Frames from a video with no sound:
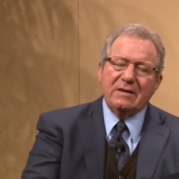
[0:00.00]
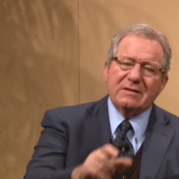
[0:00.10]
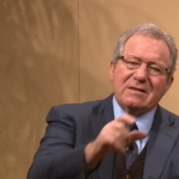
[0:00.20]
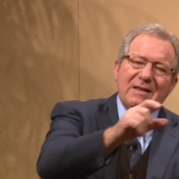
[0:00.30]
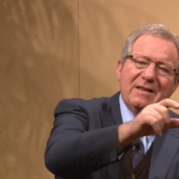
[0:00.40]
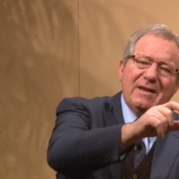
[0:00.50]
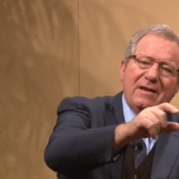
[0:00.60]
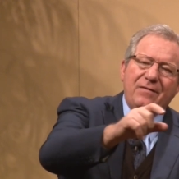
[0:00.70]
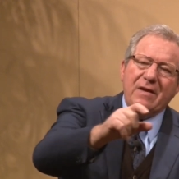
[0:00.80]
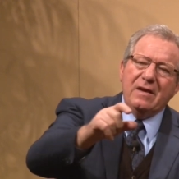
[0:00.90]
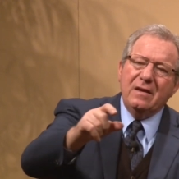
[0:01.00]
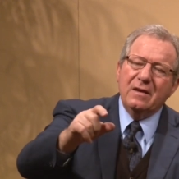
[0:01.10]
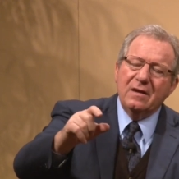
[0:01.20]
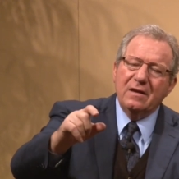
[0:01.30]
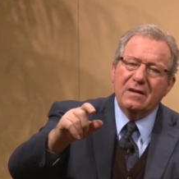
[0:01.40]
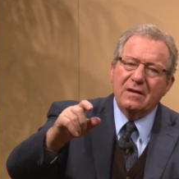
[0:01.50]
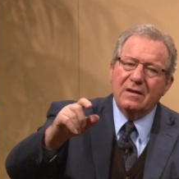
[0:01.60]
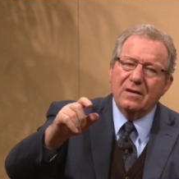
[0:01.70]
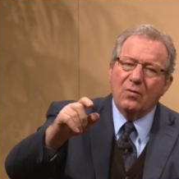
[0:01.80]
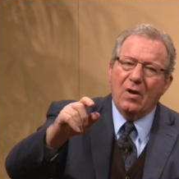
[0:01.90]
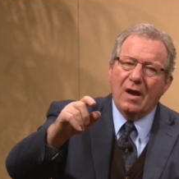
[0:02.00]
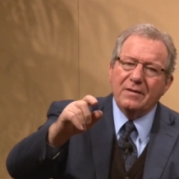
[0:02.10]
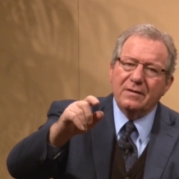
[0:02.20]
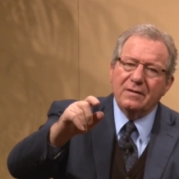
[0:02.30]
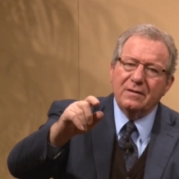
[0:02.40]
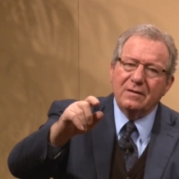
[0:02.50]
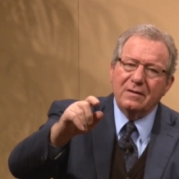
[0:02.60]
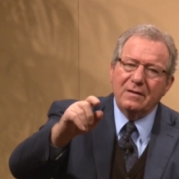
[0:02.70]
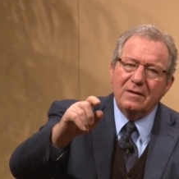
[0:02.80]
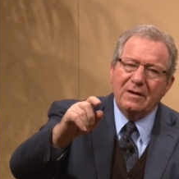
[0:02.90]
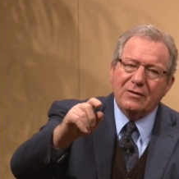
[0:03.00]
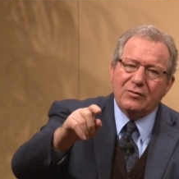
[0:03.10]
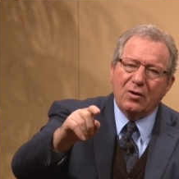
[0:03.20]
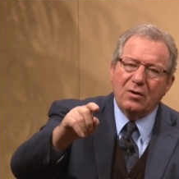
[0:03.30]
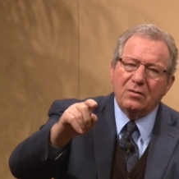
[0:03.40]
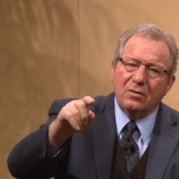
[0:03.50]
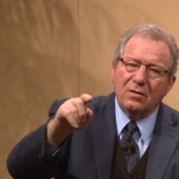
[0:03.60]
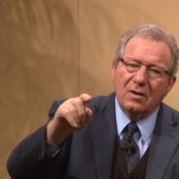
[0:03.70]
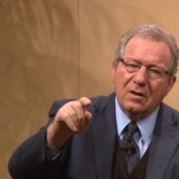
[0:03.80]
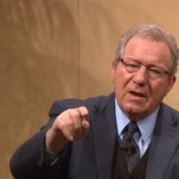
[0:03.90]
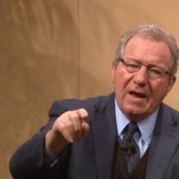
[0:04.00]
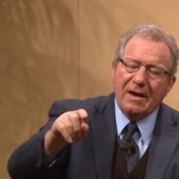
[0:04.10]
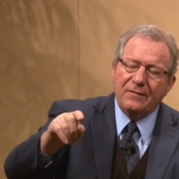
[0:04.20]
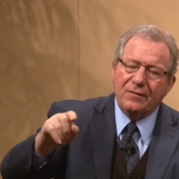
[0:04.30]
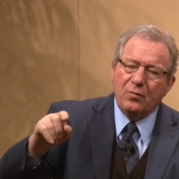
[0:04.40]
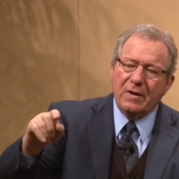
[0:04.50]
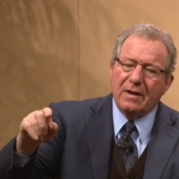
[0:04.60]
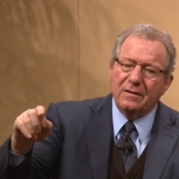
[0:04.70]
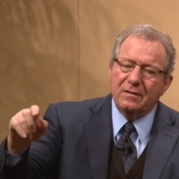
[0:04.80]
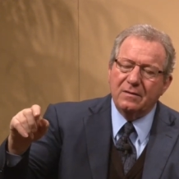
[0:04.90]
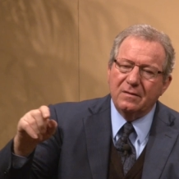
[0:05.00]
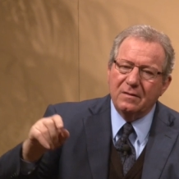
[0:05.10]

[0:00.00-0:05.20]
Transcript: It is living what? Eternal life when?